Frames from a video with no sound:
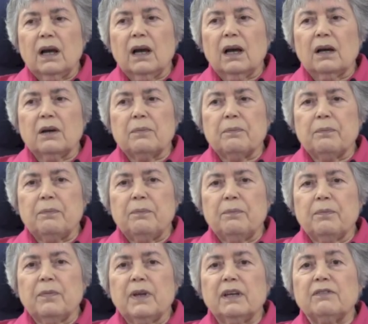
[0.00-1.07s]

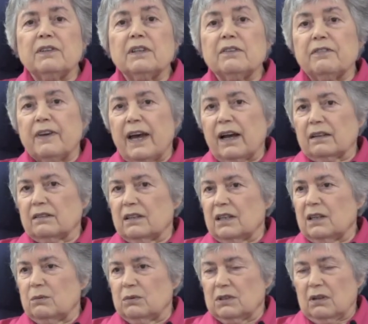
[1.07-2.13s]
Given the fact
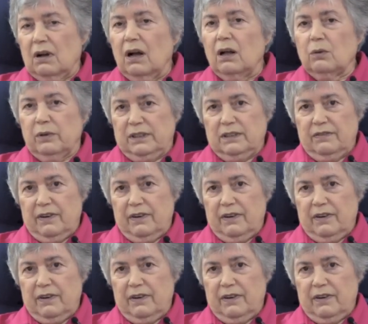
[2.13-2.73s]
that he was always